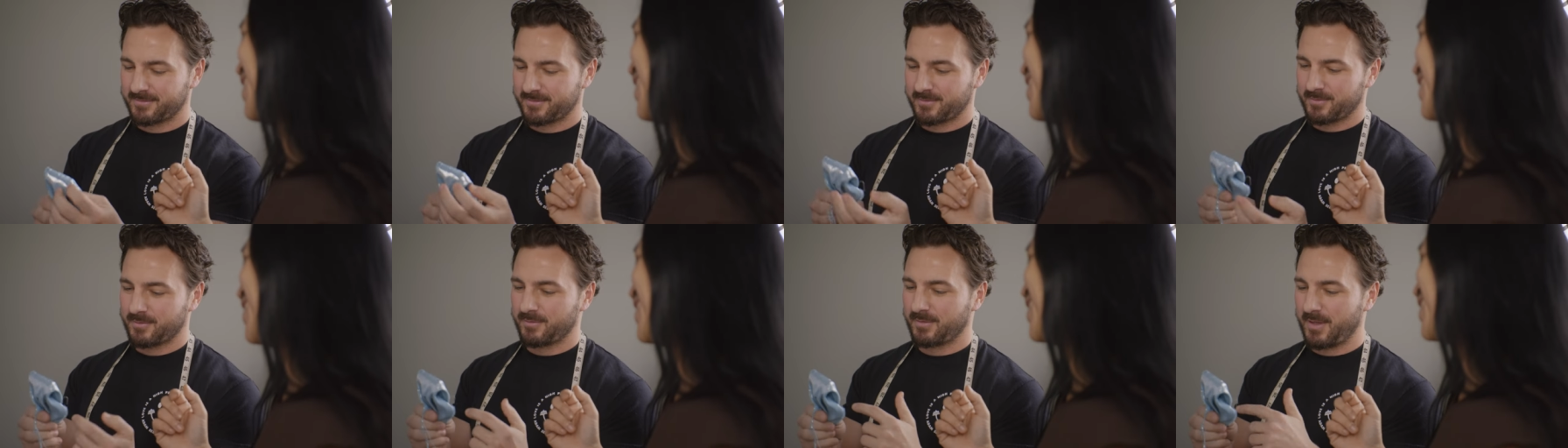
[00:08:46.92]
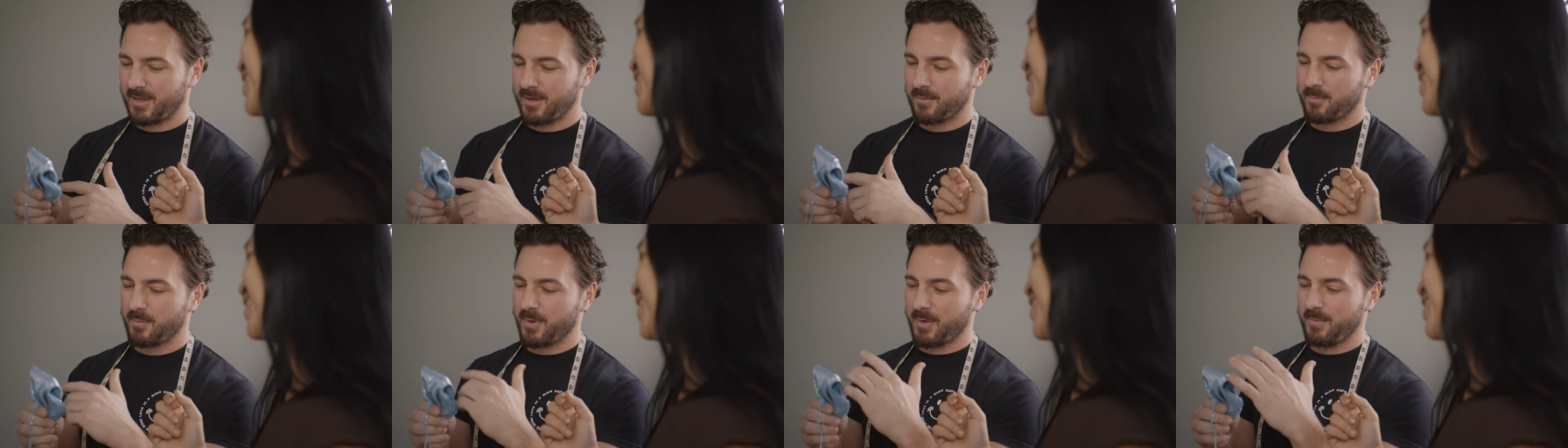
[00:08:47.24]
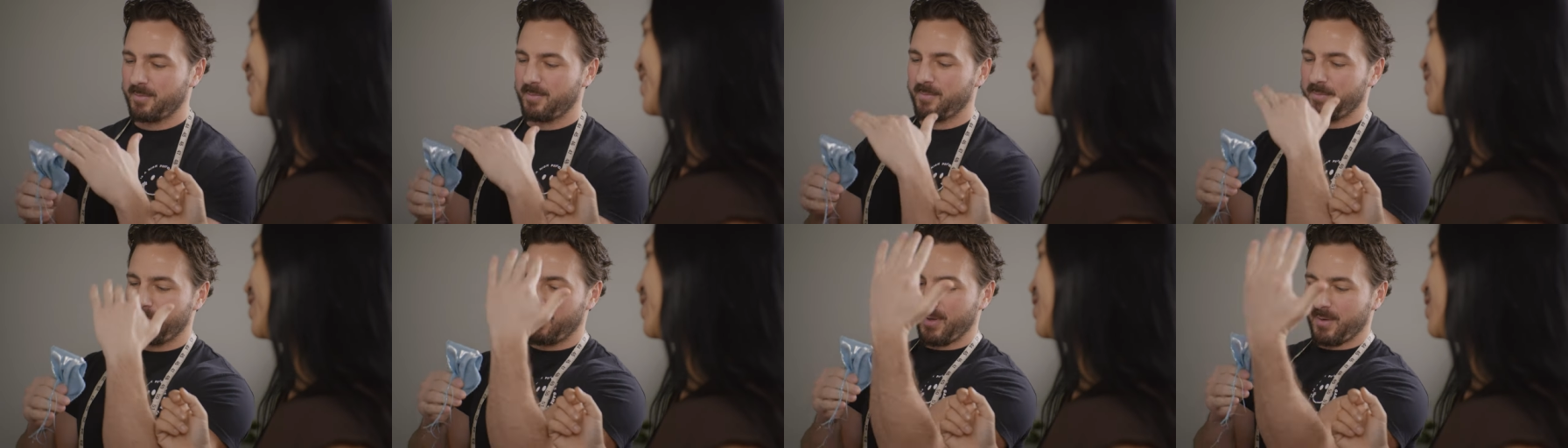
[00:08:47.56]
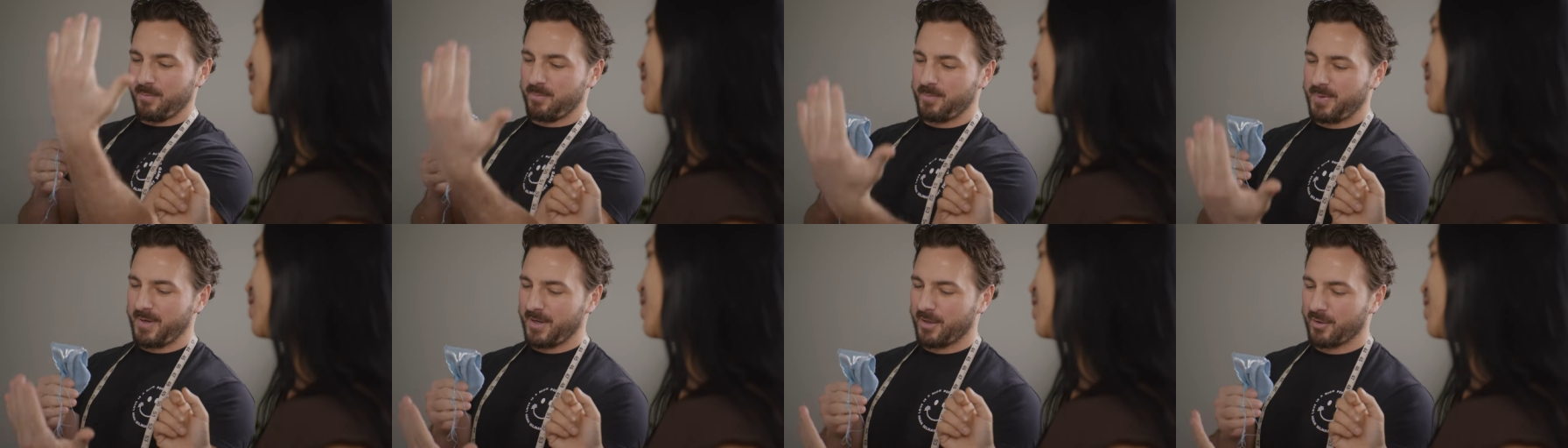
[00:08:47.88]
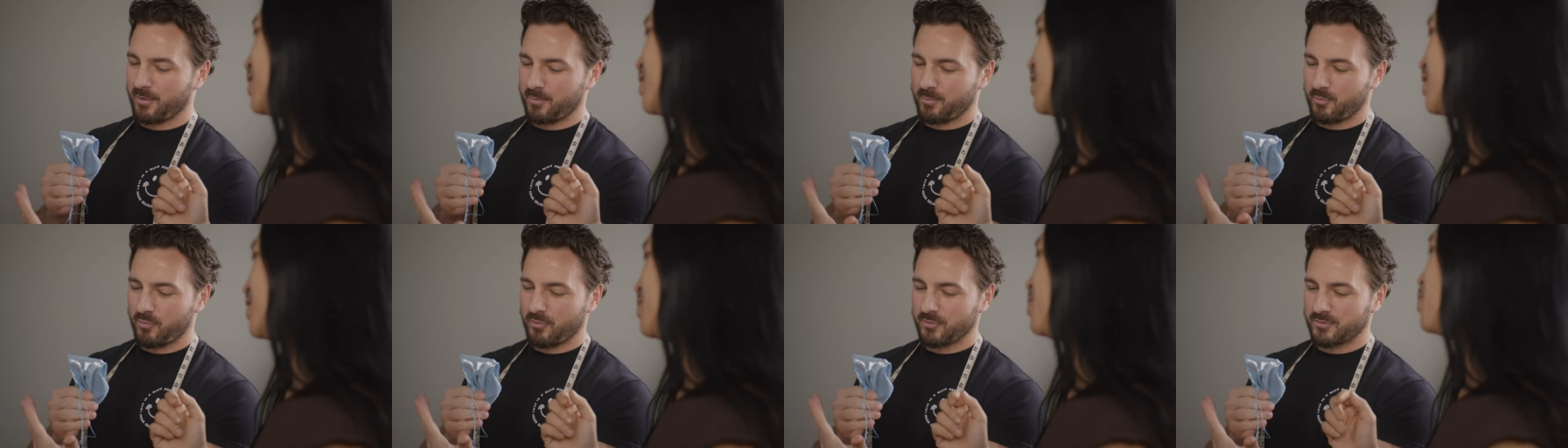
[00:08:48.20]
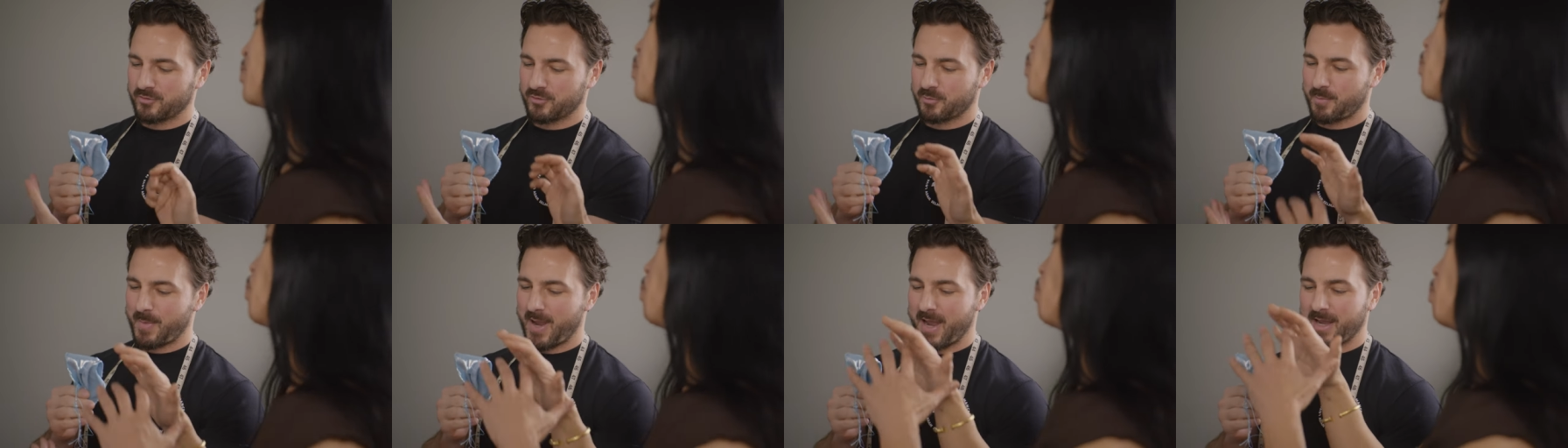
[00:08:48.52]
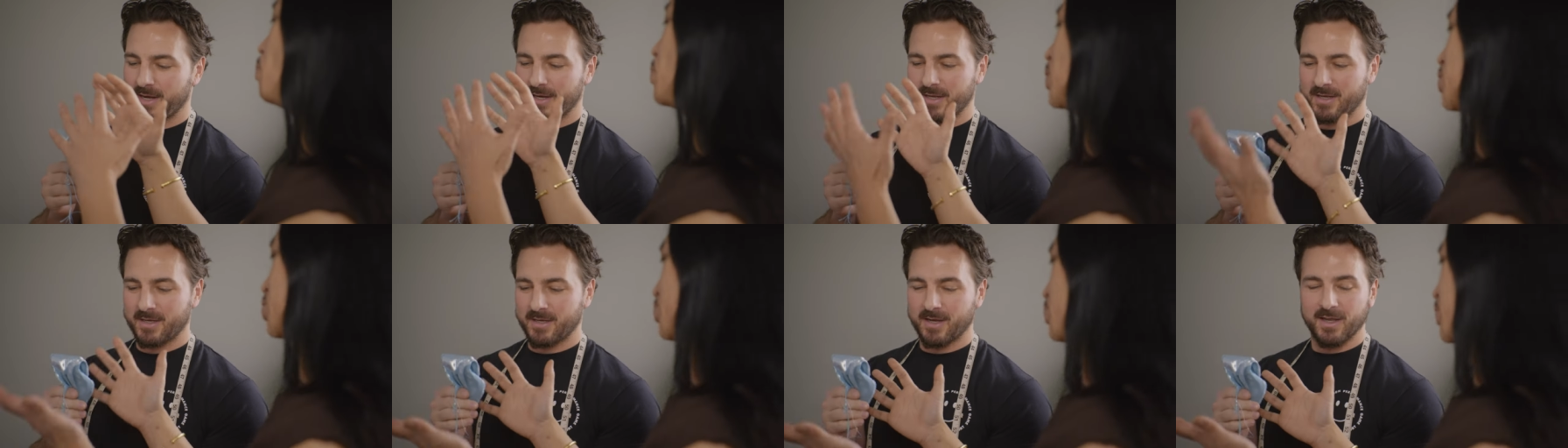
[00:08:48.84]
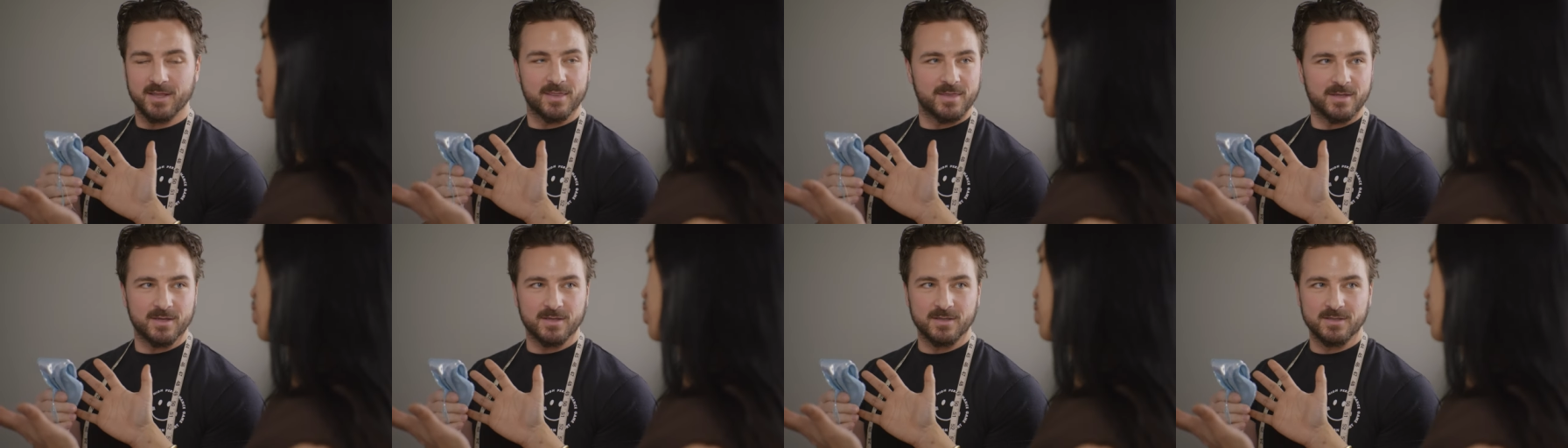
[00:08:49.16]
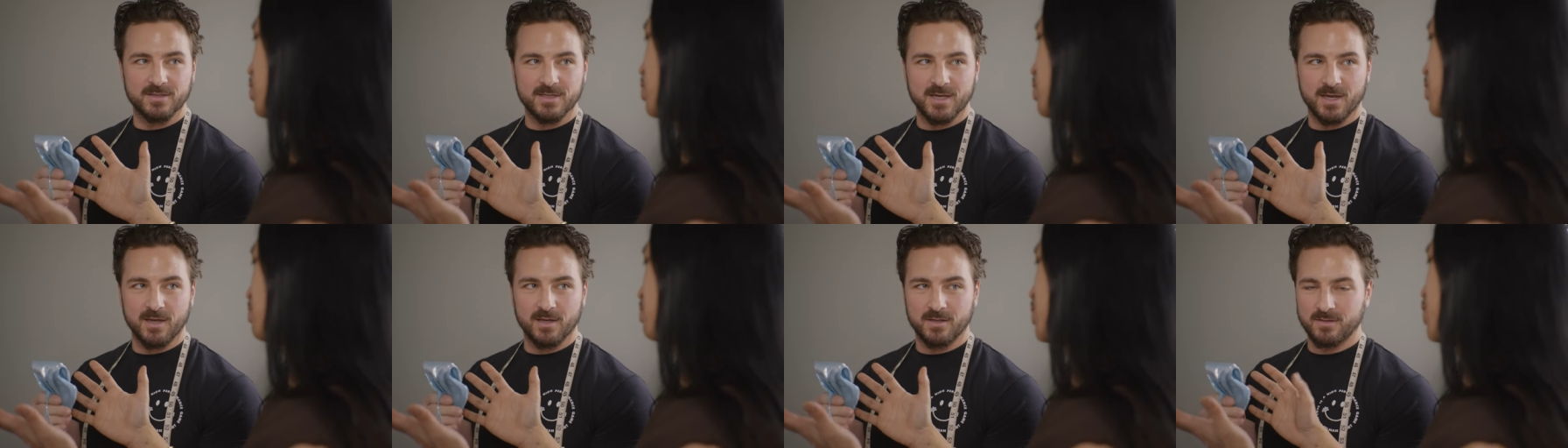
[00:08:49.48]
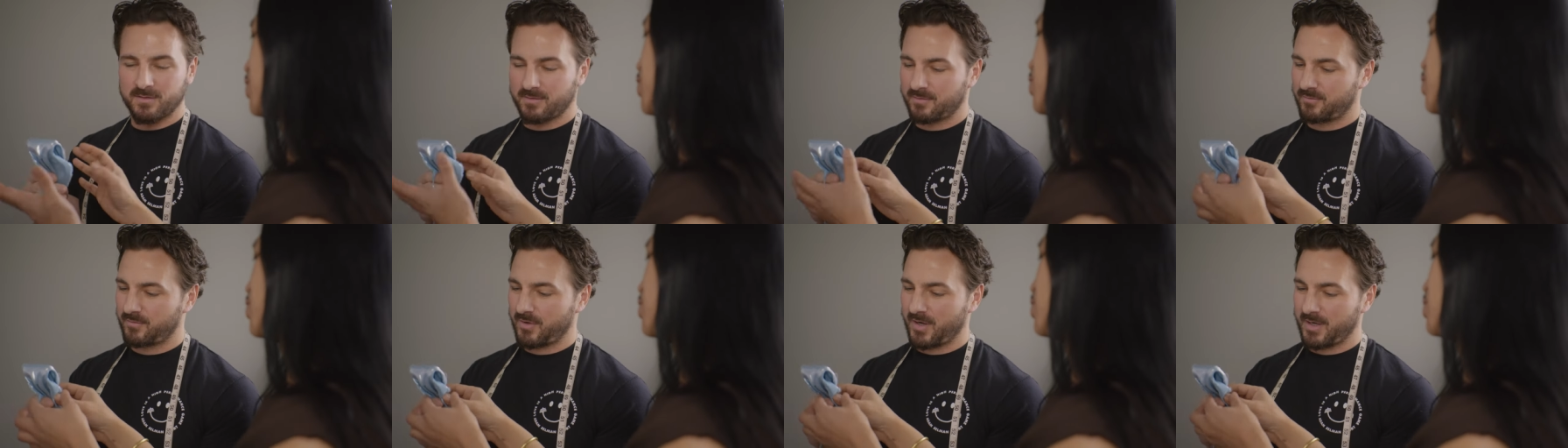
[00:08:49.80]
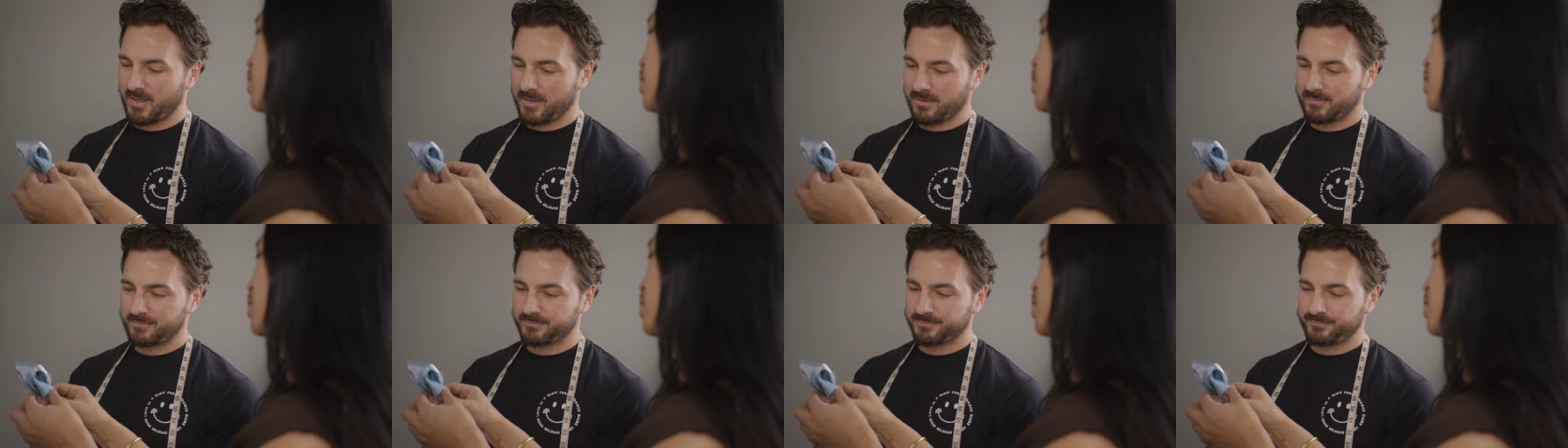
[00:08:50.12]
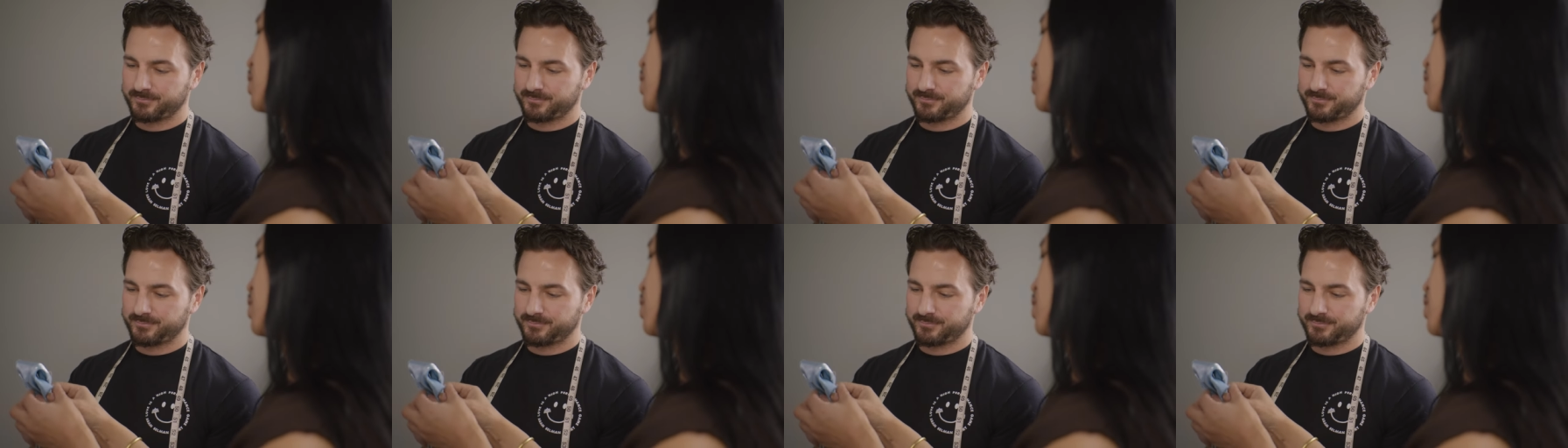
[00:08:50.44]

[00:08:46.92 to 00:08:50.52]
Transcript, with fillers: on this gown and create a beautiful train, more